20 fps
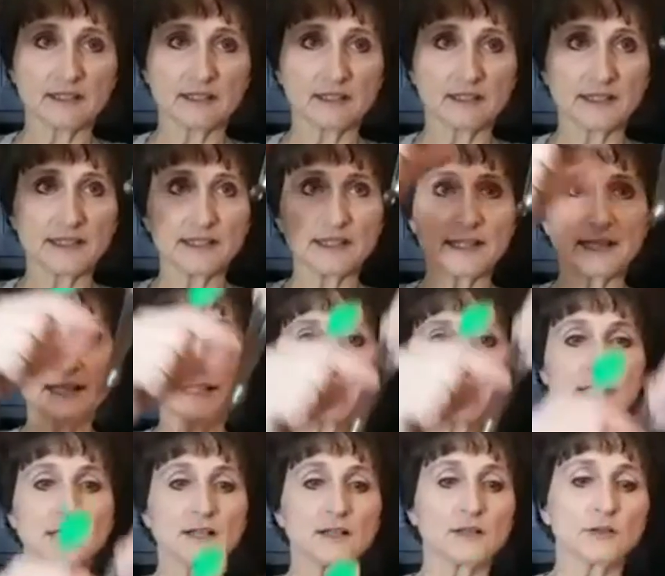All right.
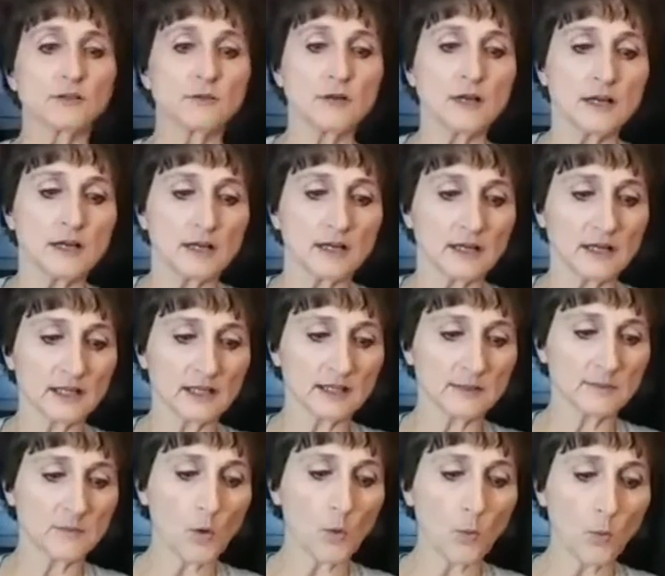And so
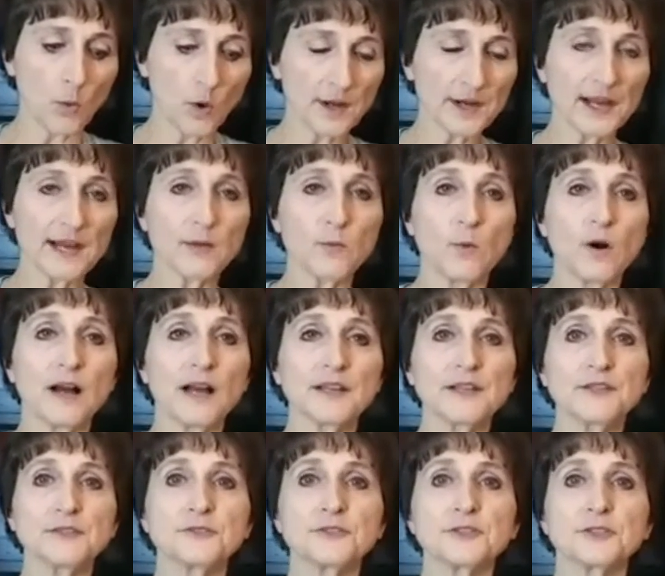what I
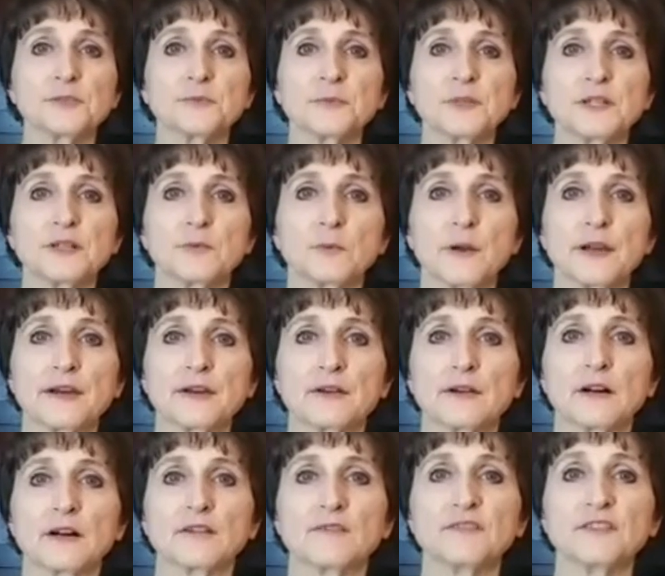want you to be
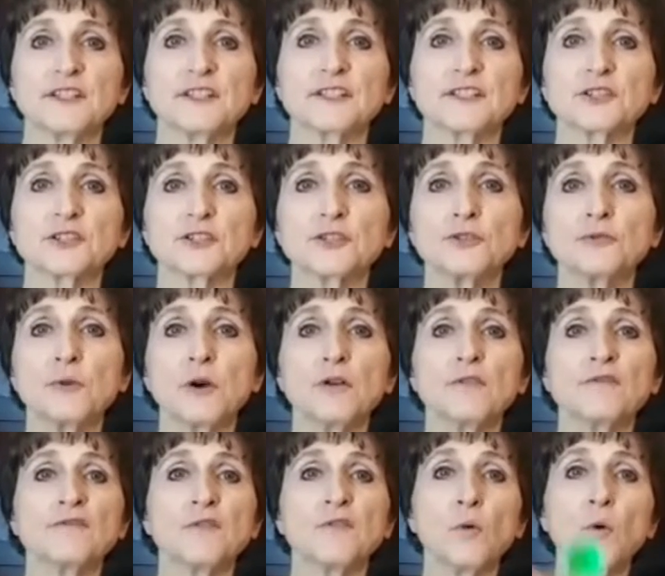aware of is to
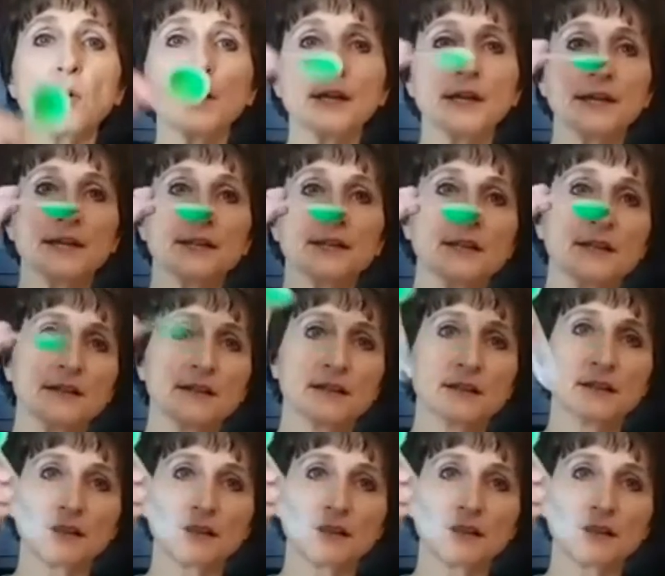avoid